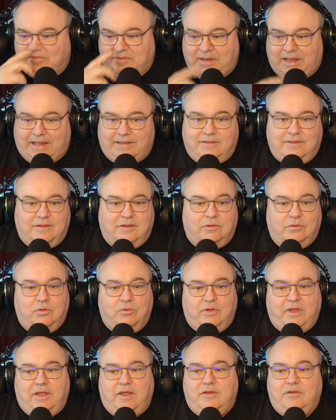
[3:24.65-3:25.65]
at
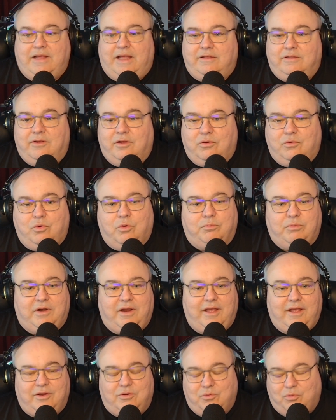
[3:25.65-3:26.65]
the corporate
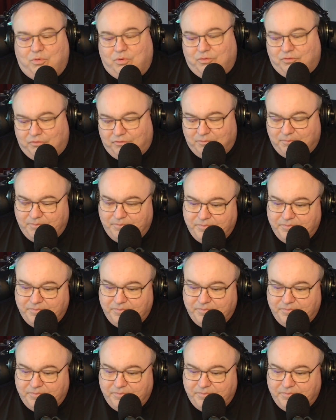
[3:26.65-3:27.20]
headquarters.